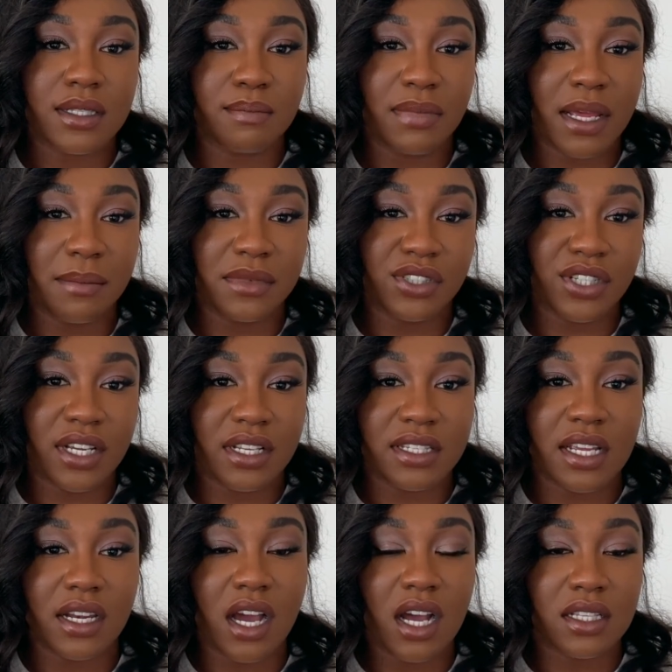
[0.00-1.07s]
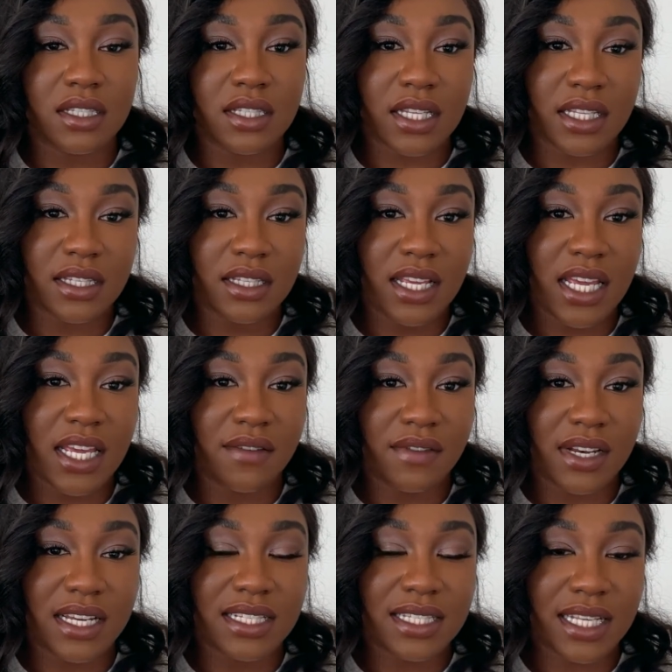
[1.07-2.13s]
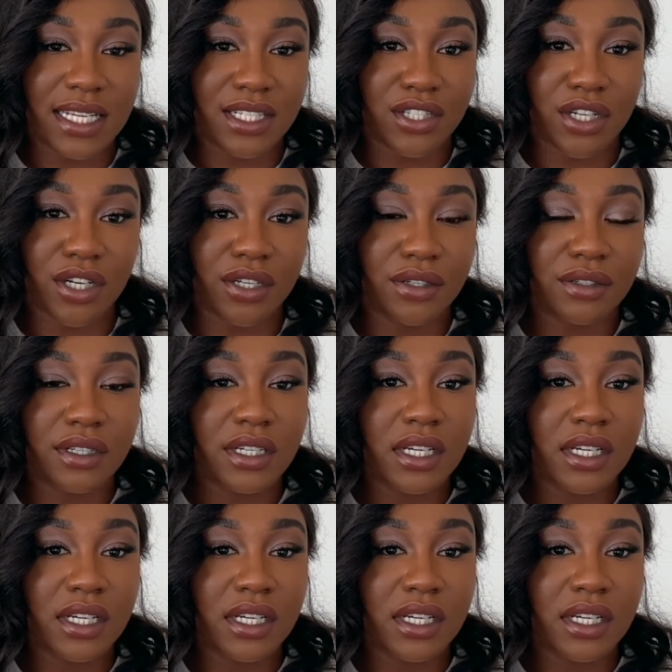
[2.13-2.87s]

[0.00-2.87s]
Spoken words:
blemishes and uneven skin tone.